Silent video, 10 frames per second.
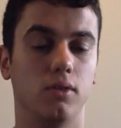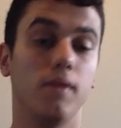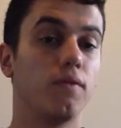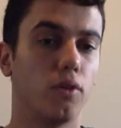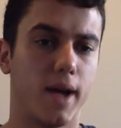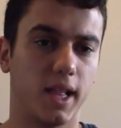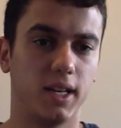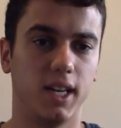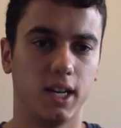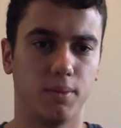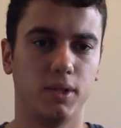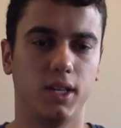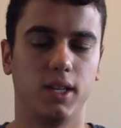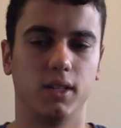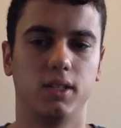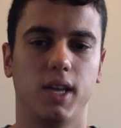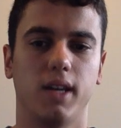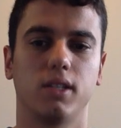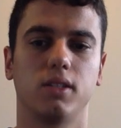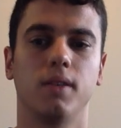informality in a particular
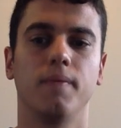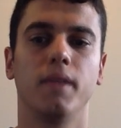text,